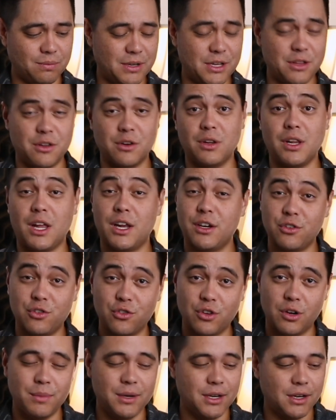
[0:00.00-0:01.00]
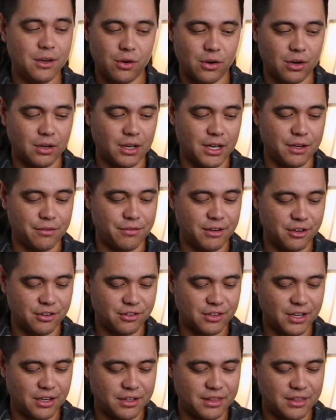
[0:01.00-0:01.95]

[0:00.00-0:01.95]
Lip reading: either a lot of strumming or a lot of fingerstyle.